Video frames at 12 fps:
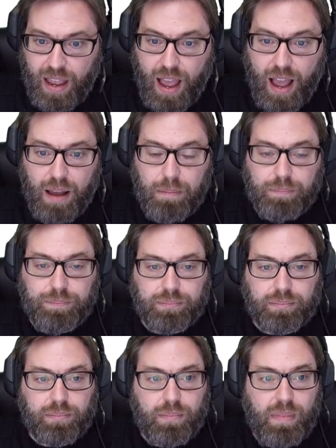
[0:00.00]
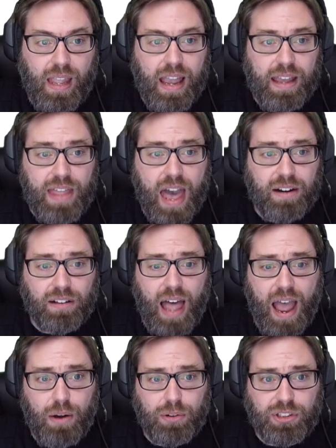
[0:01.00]
And that
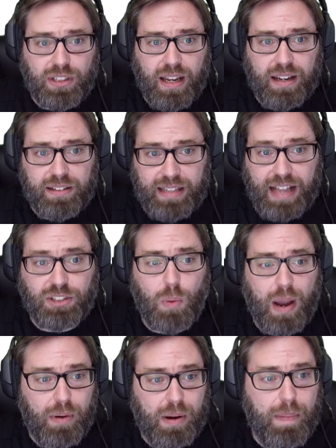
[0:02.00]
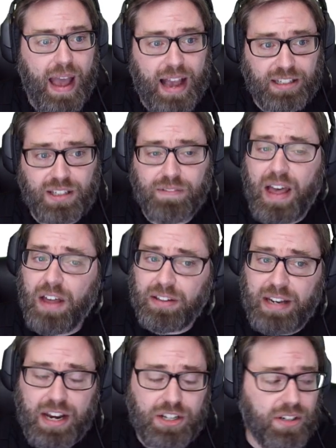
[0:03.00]
allows that's why we passed the
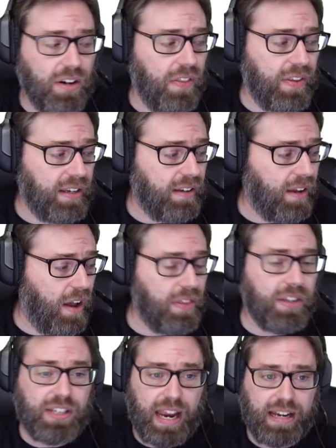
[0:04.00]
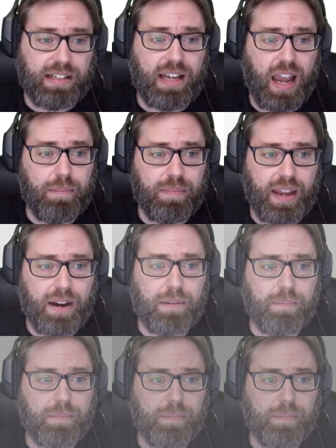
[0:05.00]
validation on the second time there.